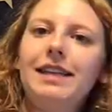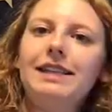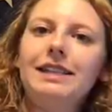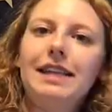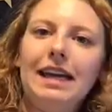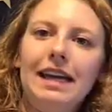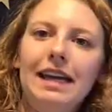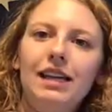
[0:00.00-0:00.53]

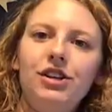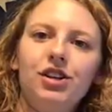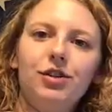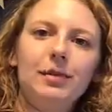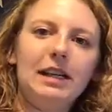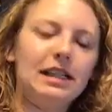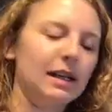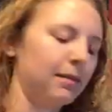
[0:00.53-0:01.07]
teach
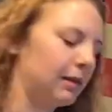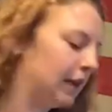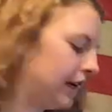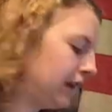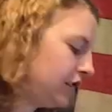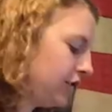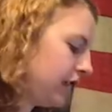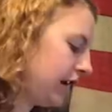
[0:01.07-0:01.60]
me something.
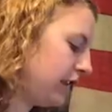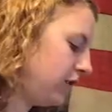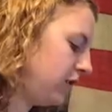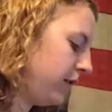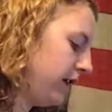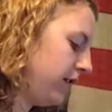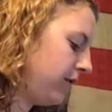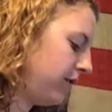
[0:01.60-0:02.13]
It tried to
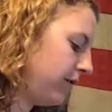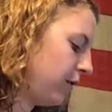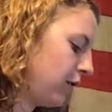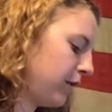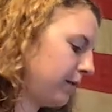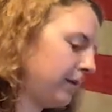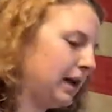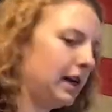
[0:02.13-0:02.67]

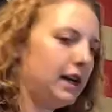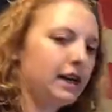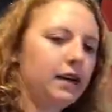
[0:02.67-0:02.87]
inform me.